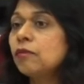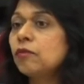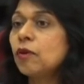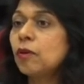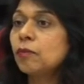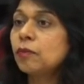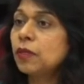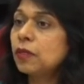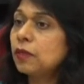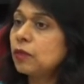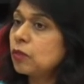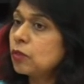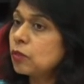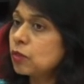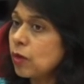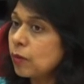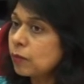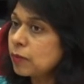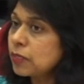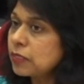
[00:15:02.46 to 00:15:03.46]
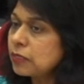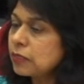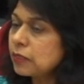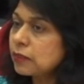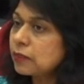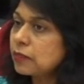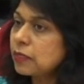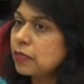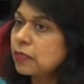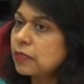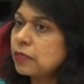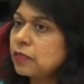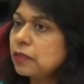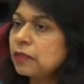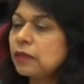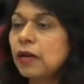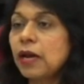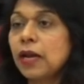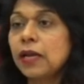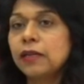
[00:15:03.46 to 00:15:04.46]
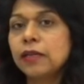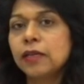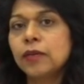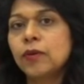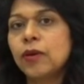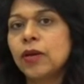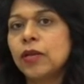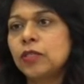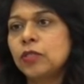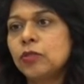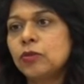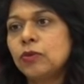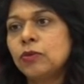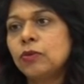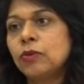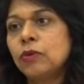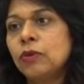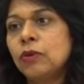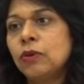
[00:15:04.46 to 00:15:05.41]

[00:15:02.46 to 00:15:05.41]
From the domestic sector, I require to